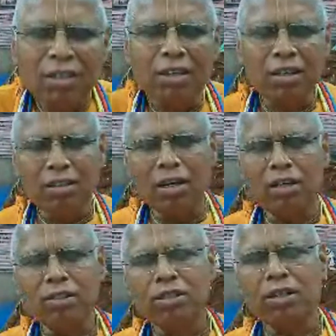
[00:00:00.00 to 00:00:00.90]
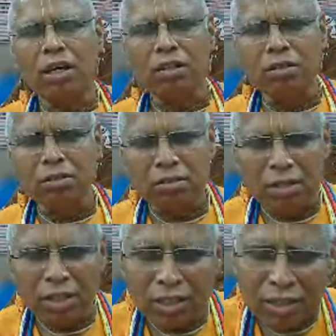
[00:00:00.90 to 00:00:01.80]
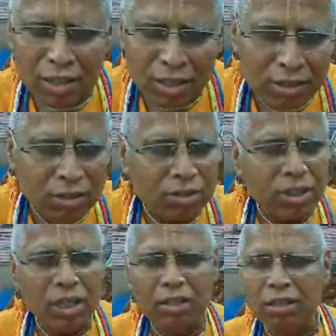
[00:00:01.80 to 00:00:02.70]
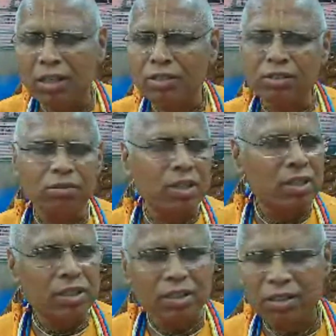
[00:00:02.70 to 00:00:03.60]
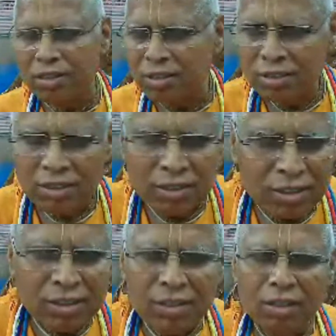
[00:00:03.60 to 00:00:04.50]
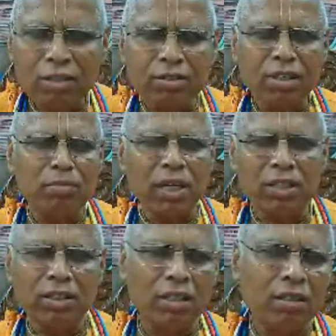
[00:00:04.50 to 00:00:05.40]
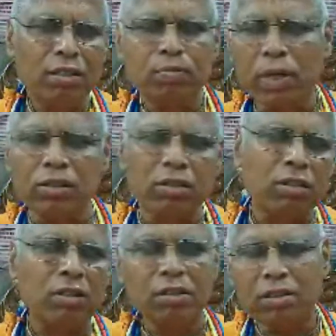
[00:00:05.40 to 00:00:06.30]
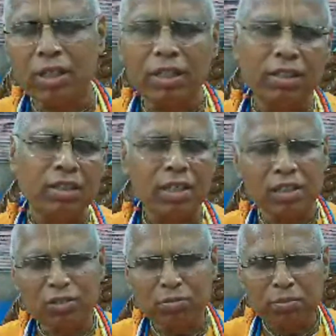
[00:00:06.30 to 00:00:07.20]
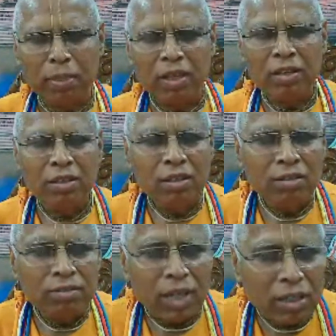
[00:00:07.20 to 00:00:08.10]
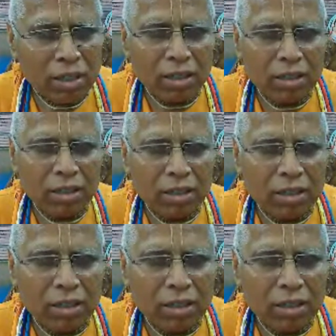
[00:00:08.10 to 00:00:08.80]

Haridas Thakur, and those kirtans were also amazing, special, and finally